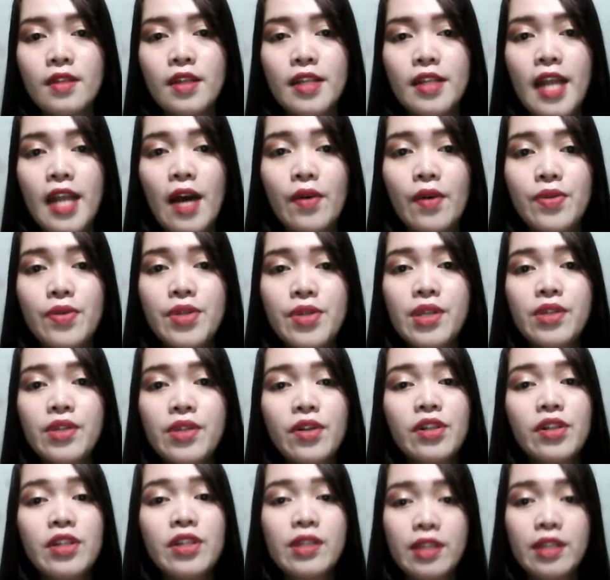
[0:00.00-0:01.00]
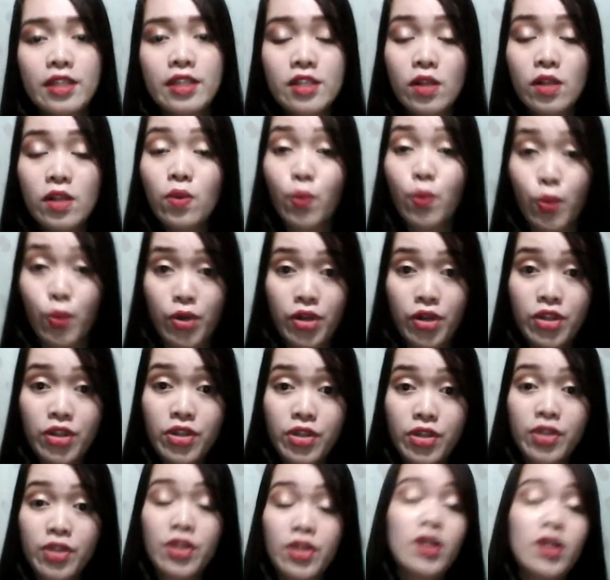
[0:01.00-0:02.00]
Now, these are the signal
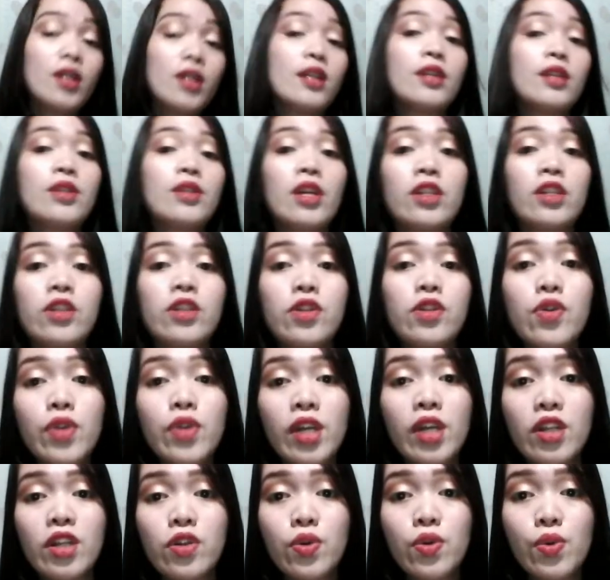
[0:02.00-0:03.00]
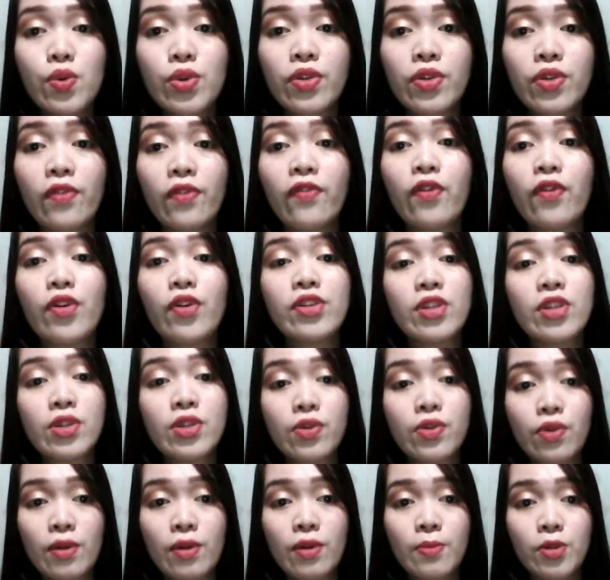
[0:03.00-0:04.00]
words that you can use for
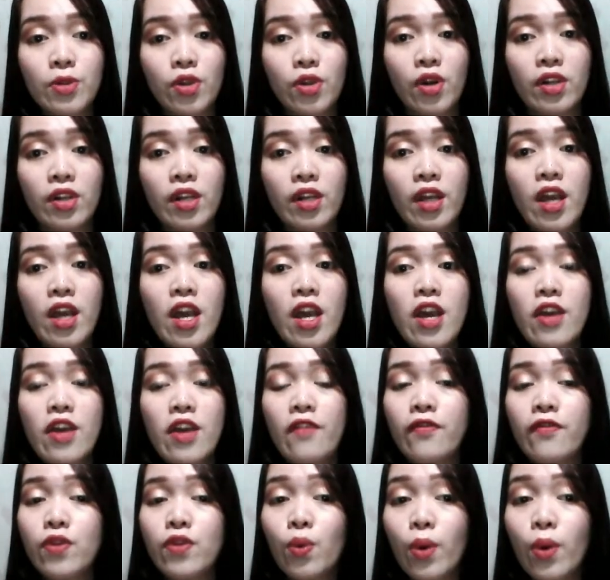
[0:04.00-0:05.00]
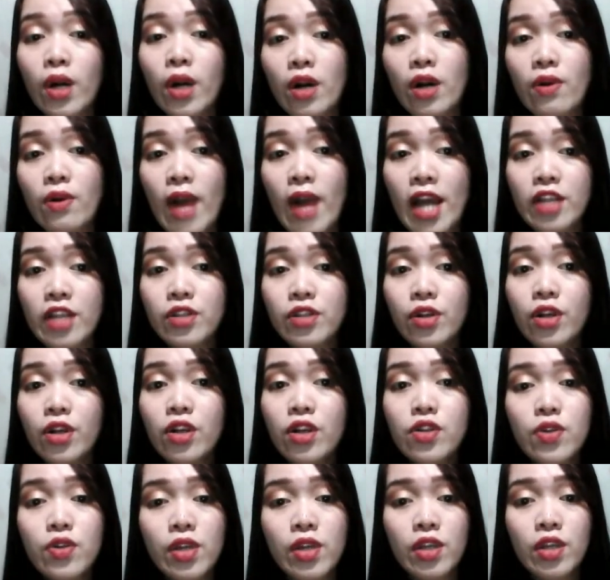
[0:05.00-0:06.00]
description. If you are a writer,
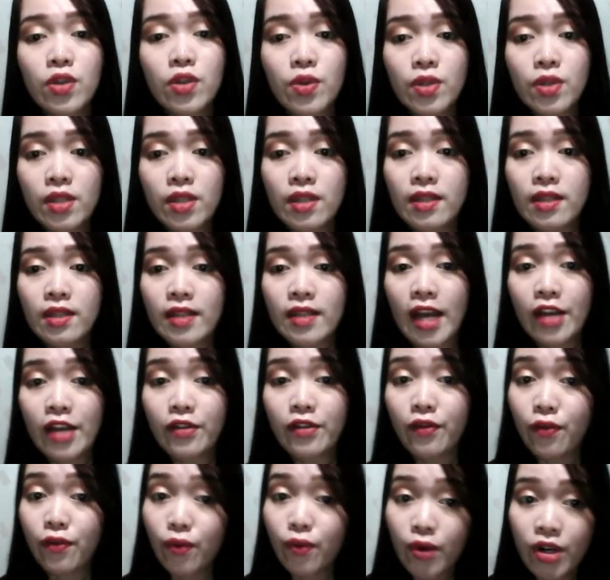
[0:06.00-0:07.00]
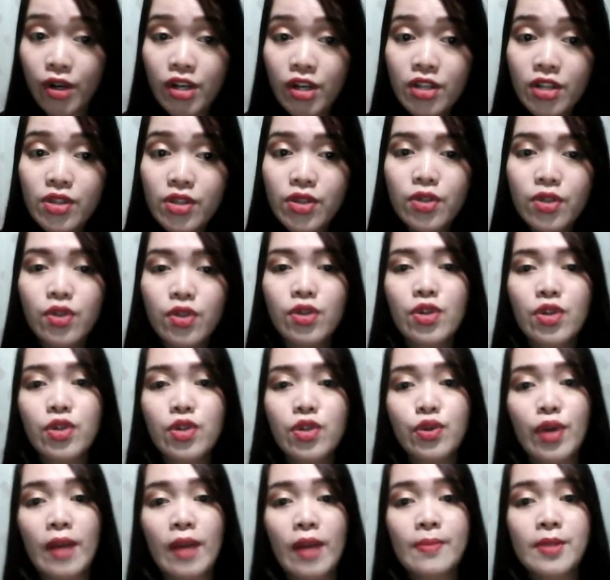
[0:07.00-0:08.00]
you can use this kind of words to
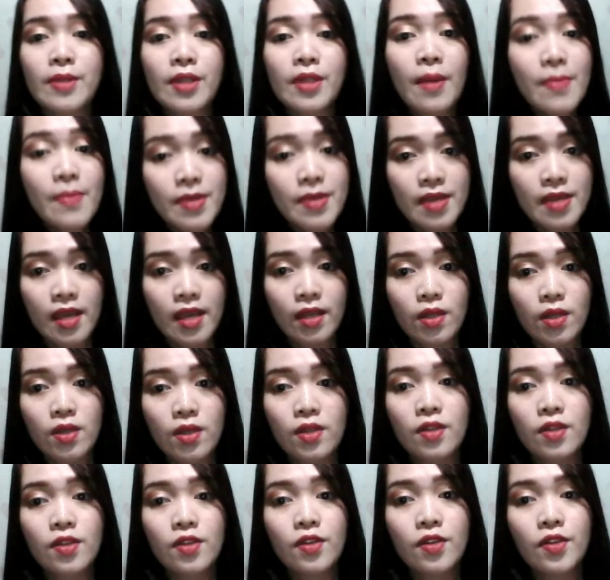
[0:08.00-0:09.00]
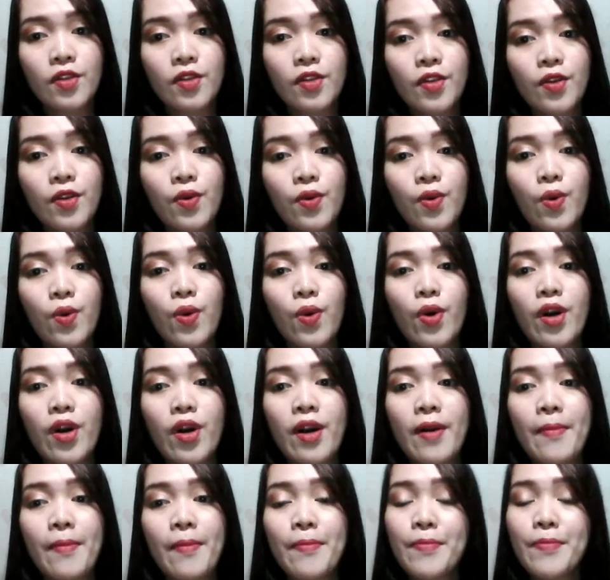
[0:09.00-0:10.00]
describe some things,
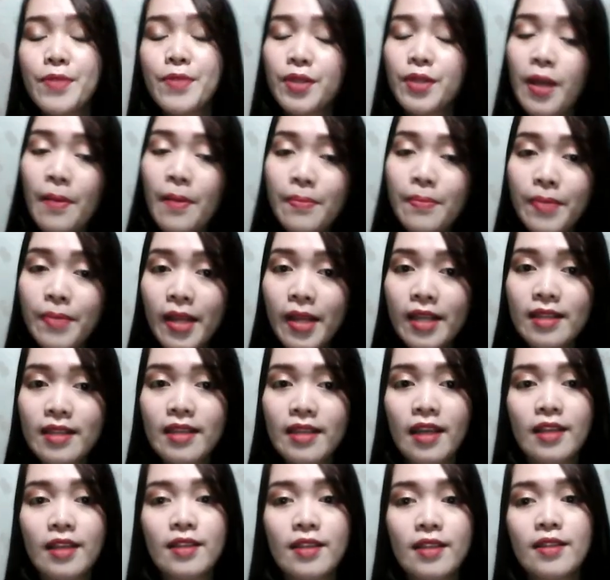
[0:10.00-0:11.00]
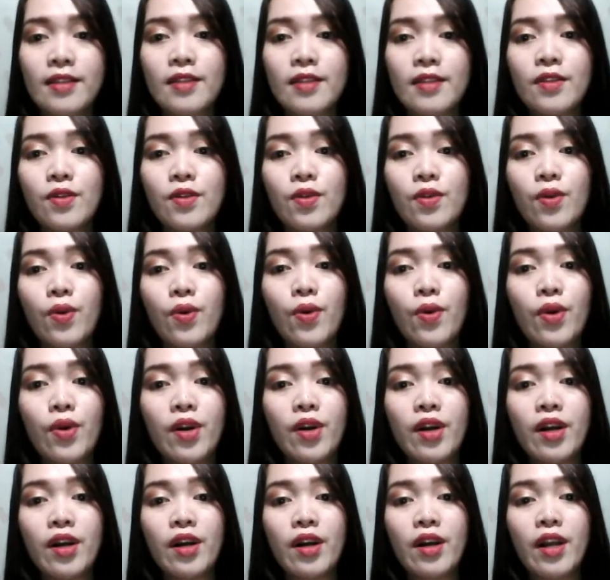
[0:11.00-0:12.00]
or some places,
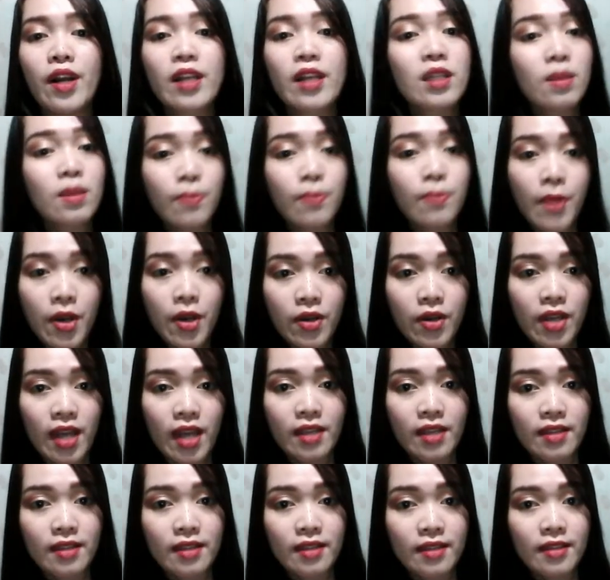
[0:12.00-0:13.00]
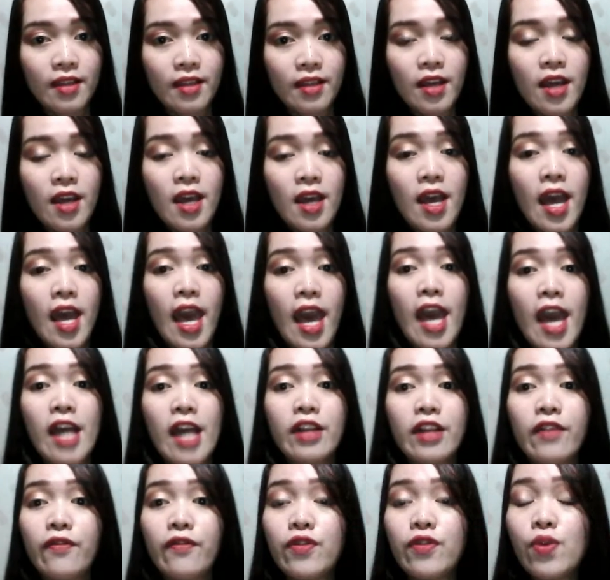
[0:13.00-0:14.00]
or experience.
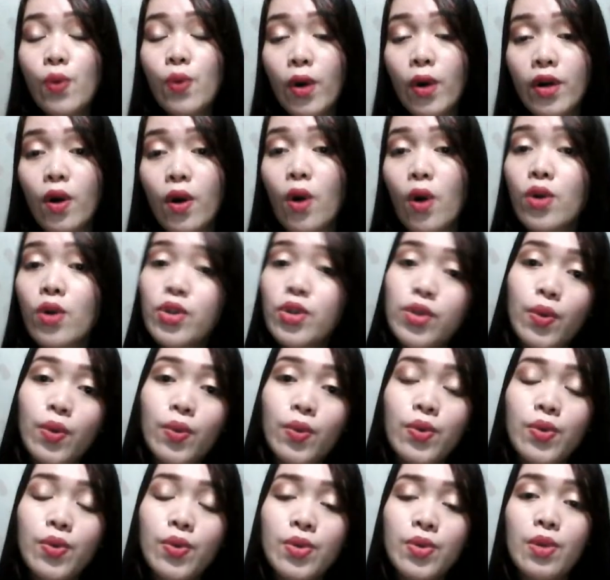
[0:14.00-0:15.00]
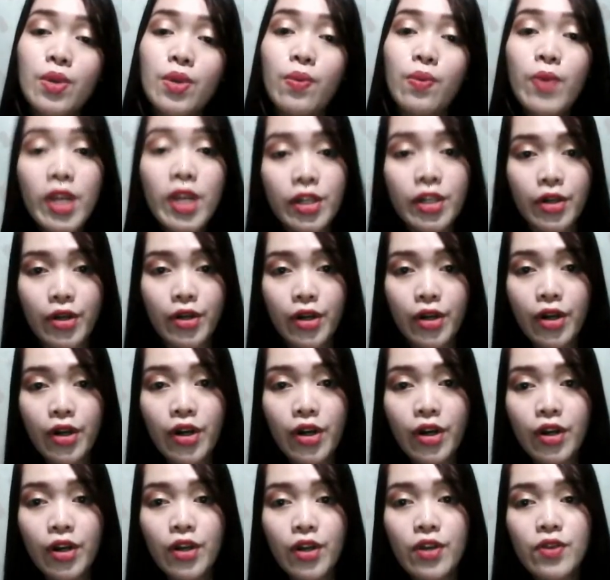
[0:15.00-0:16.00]
And if you are also the reader,
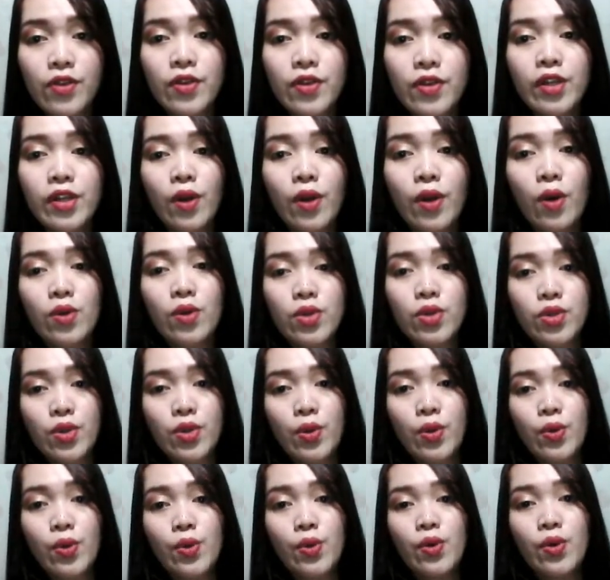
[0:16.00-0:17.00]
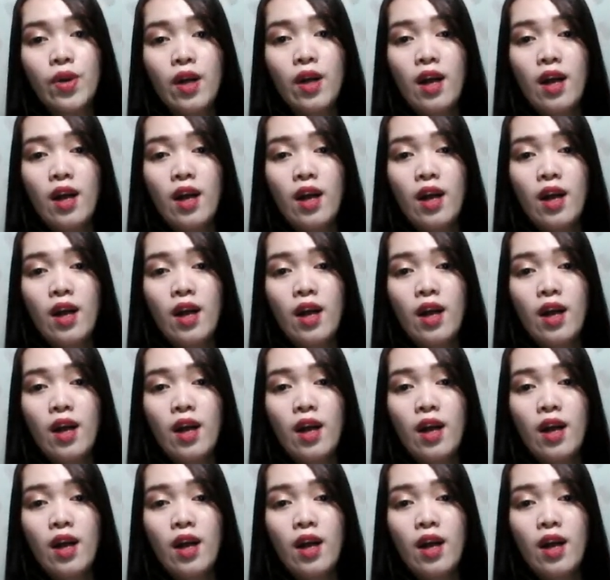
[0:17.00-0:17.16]
you can also